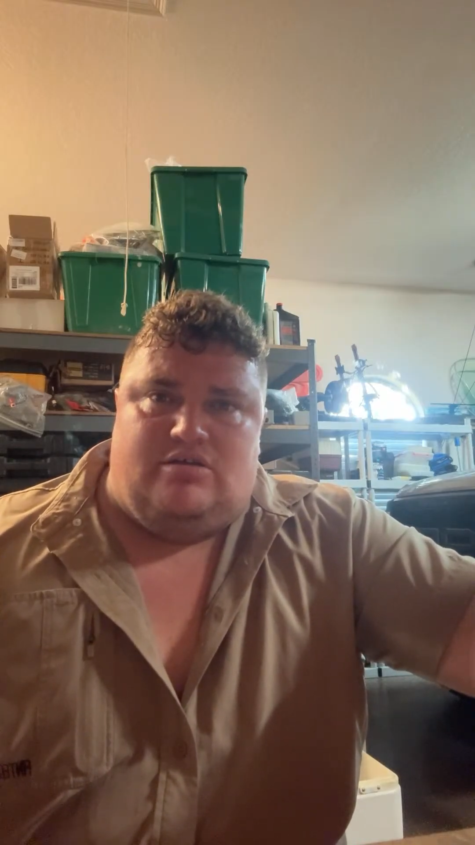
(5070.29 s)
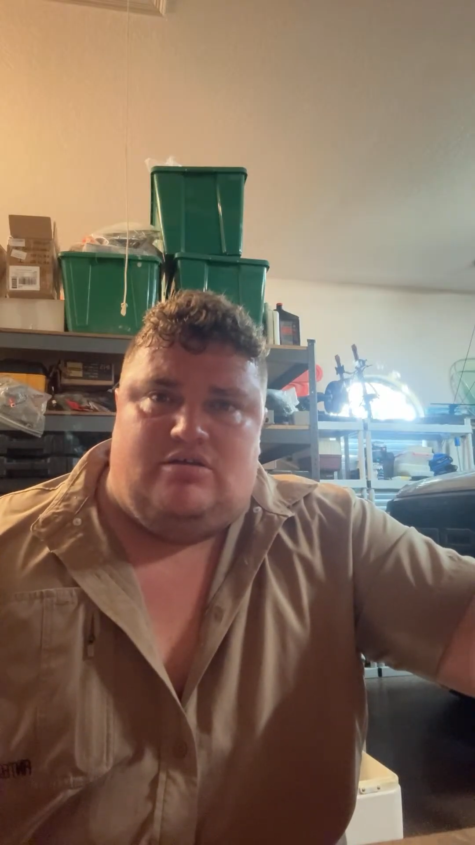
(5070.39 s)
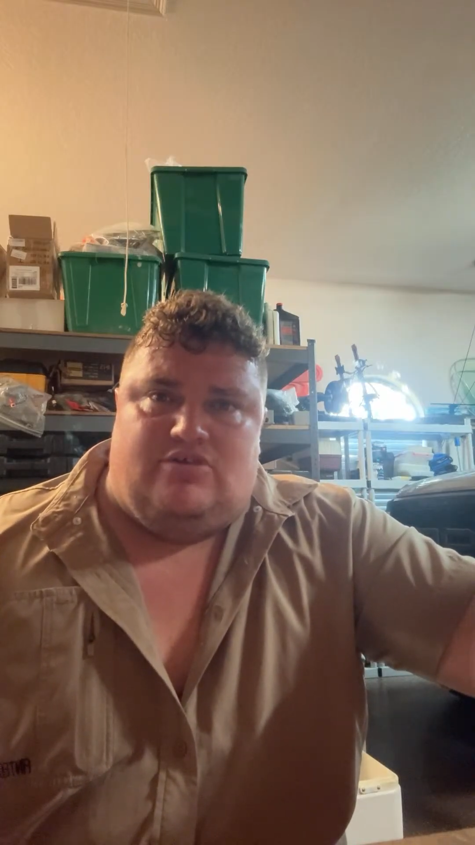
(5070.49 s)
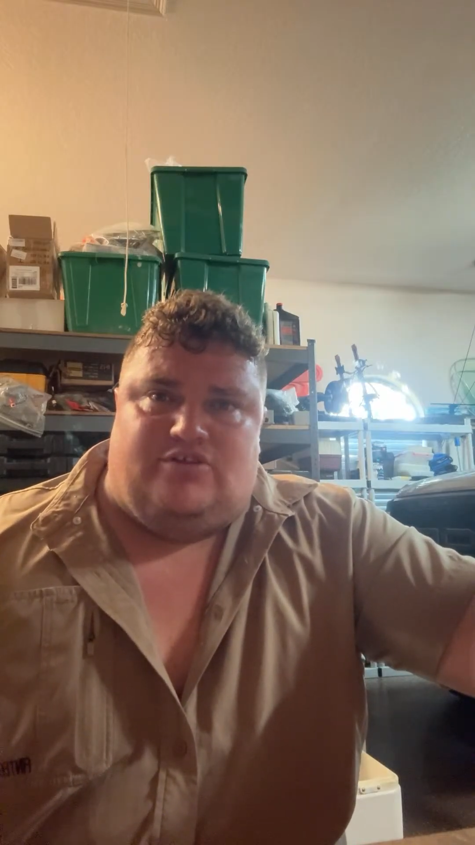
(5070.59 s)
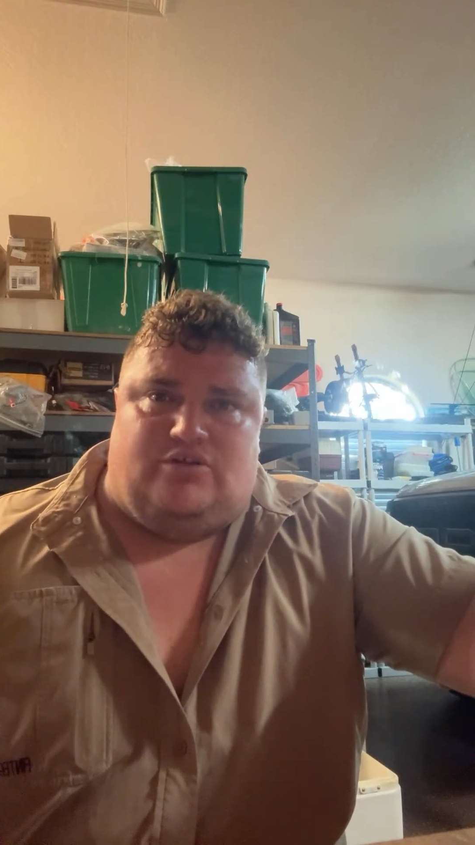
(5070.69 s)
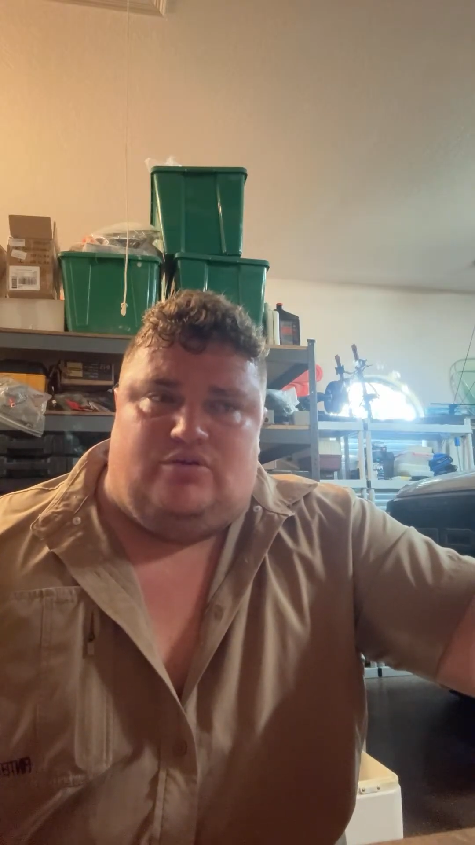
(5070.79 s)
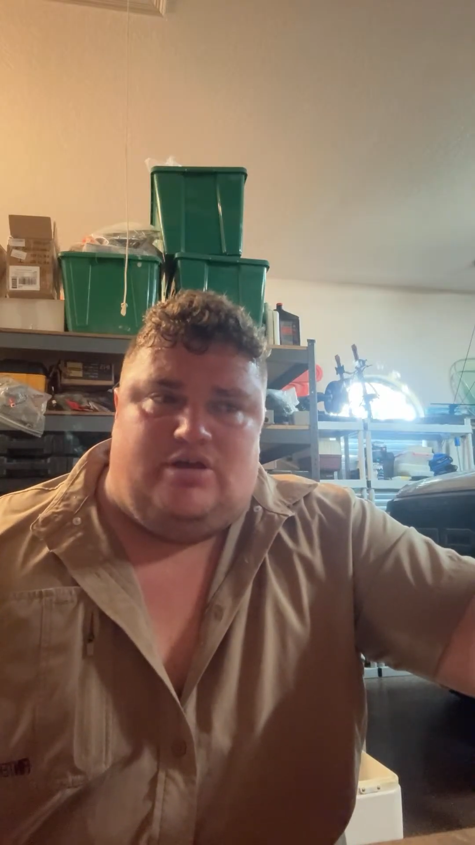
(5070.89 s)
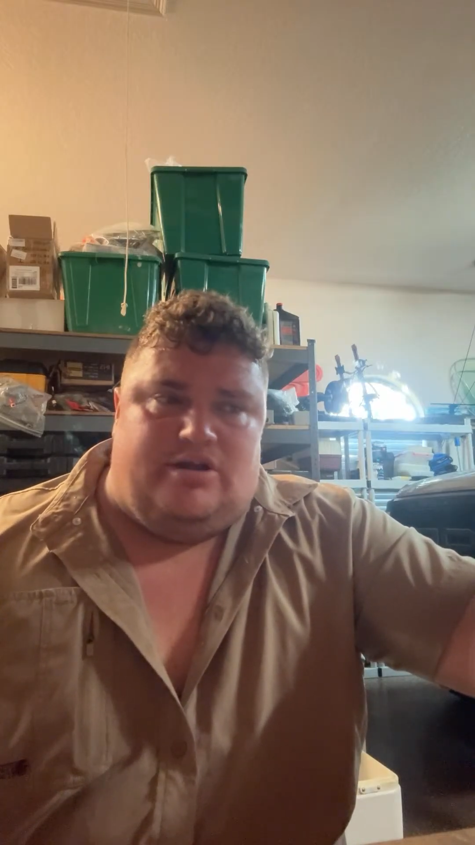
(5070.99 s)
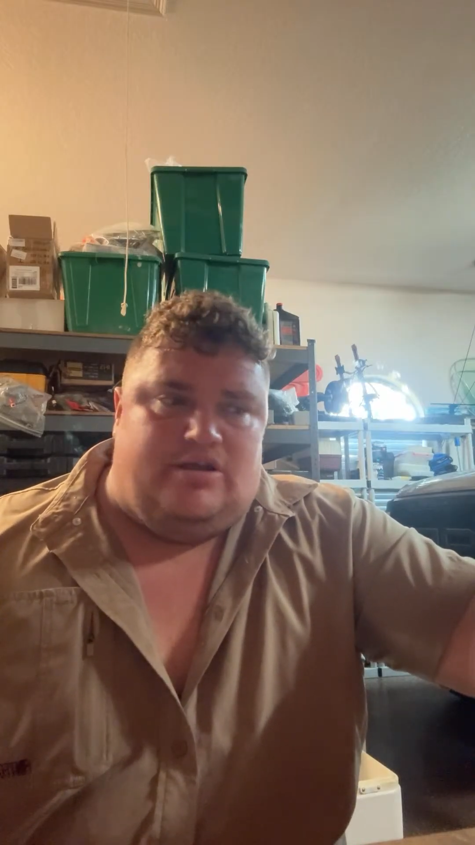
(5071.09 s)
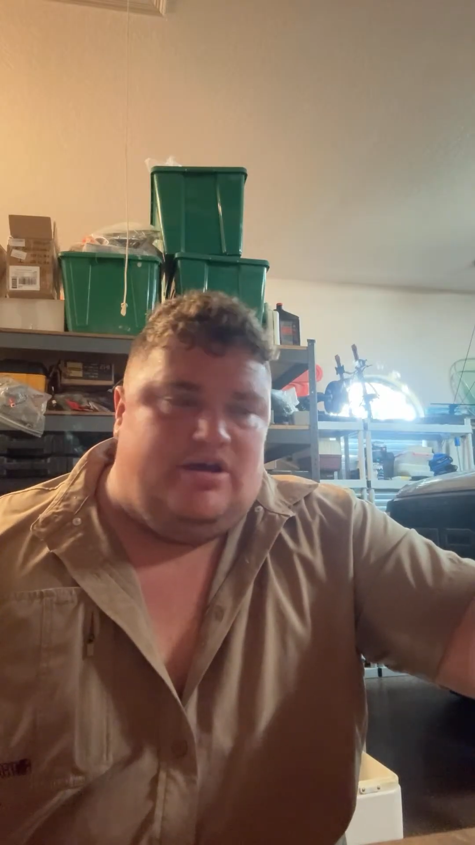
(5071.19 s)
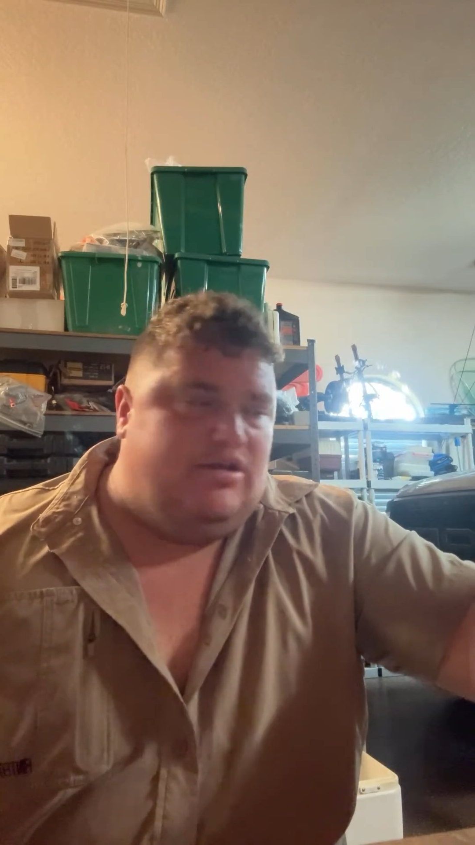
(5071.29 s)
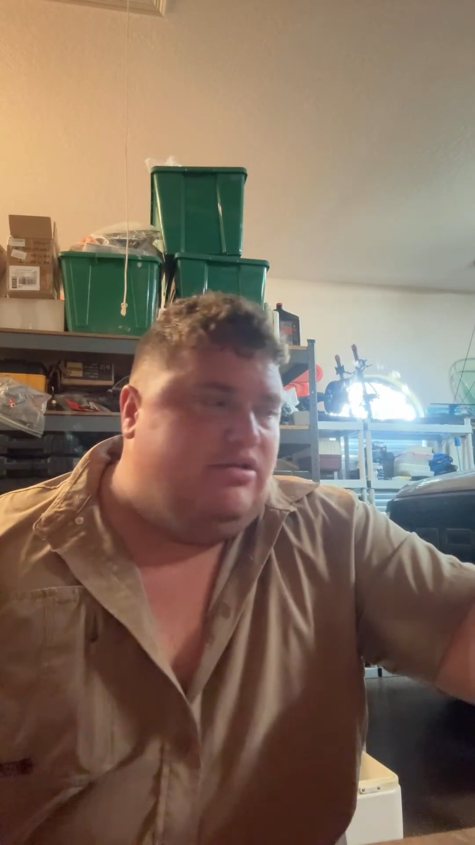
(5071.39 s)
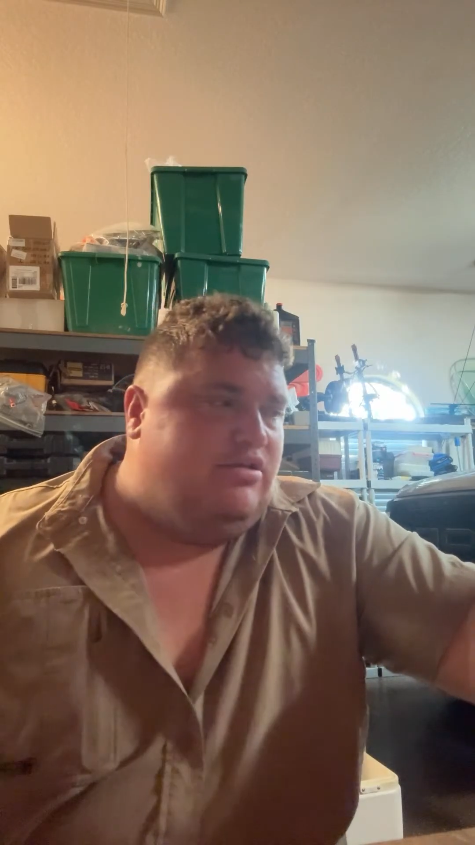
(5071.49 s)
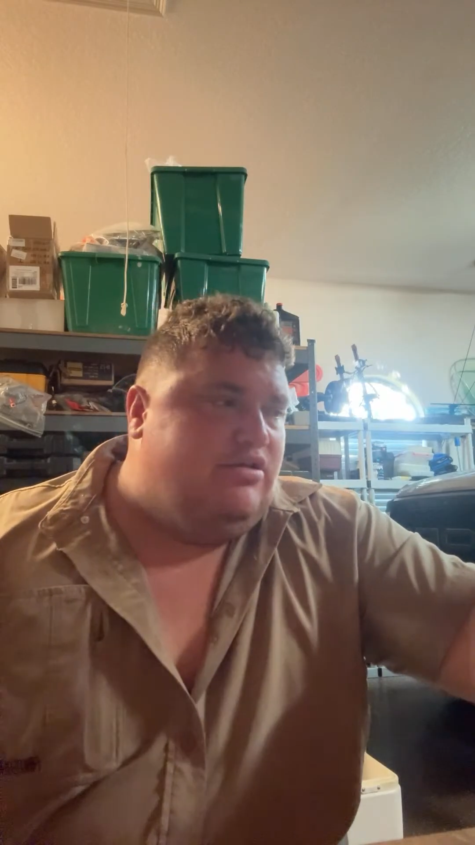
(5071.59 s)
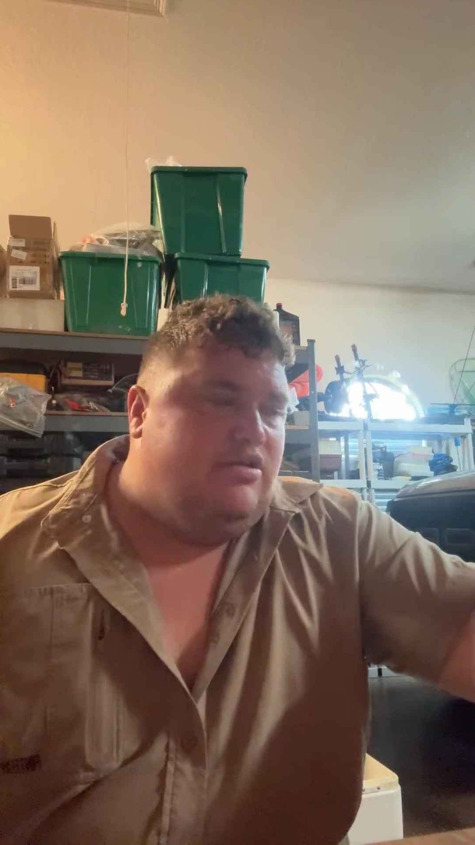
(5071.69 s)
because I do kind of got to
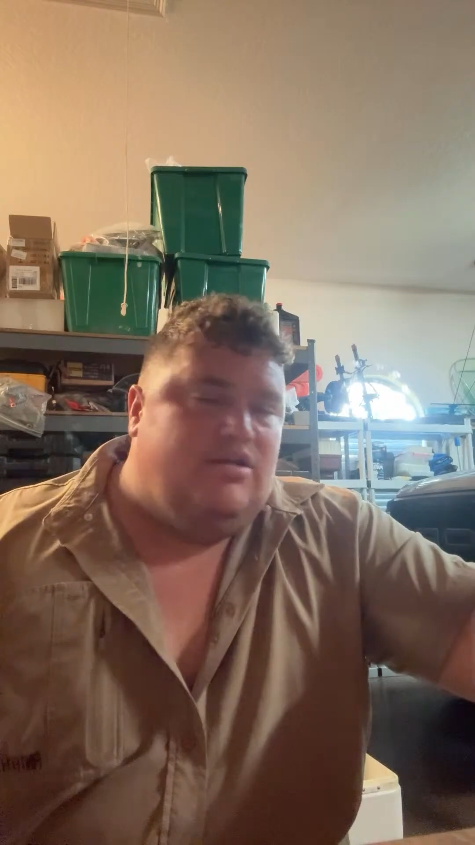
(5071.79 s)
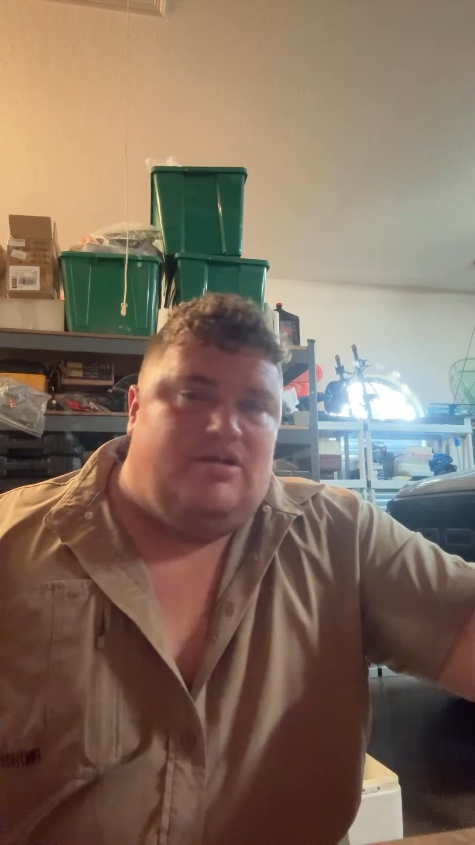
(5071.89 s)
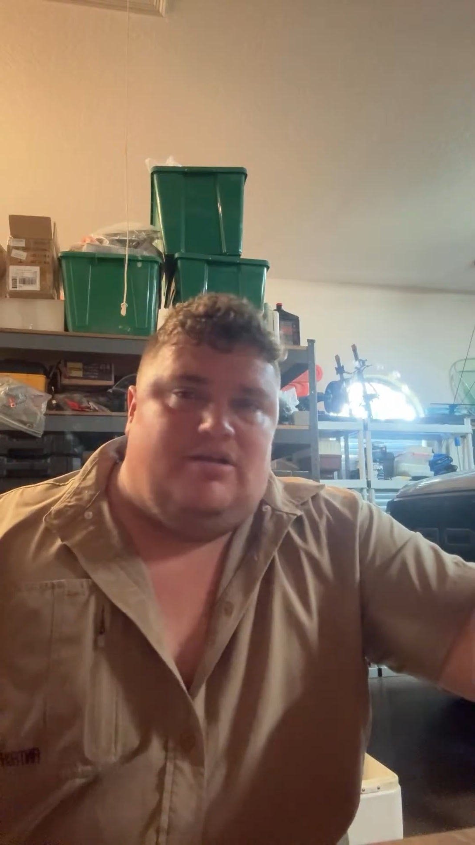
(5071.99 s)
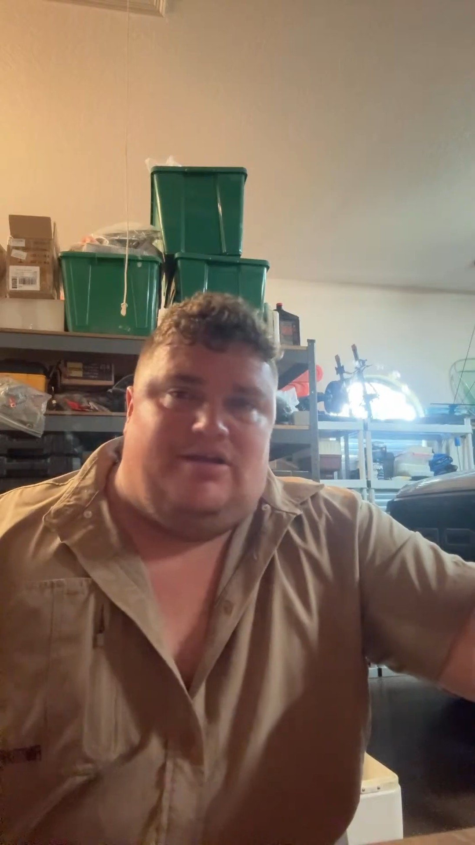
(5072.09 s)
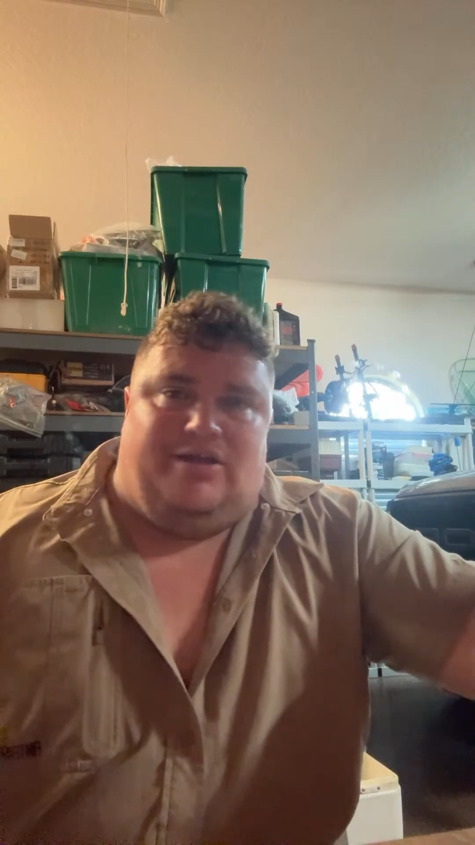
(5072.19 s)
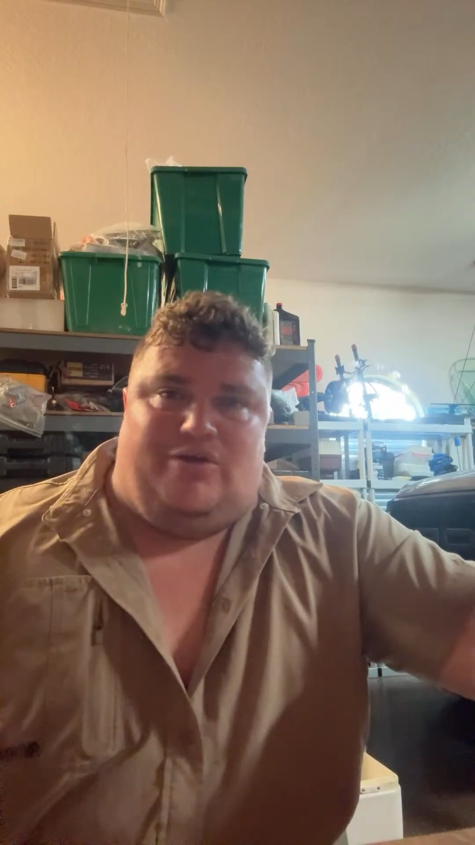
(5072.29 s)
get